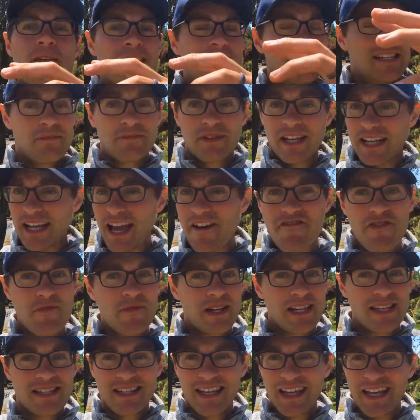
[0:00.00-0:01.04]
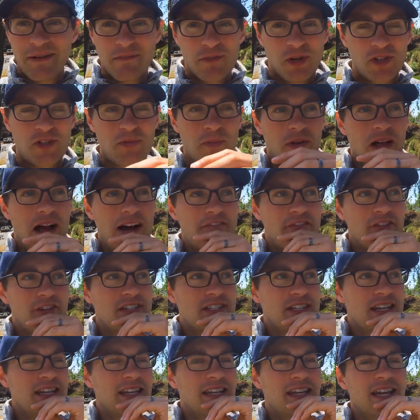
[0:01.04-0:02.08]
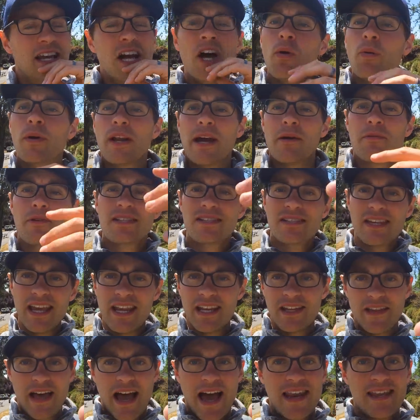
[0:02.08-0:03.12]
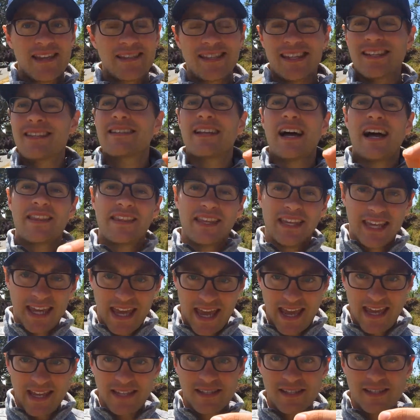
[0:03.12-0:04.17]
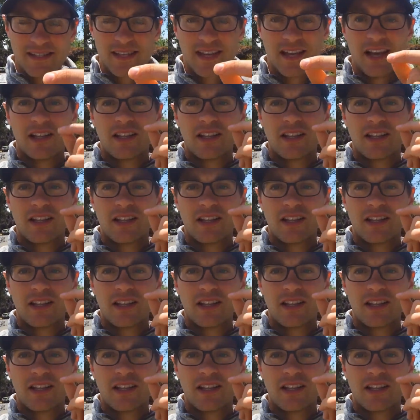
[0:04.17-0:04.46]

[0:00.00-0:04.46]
It seems like everybody's getting multiple offers and what I would say to that is that's not the case.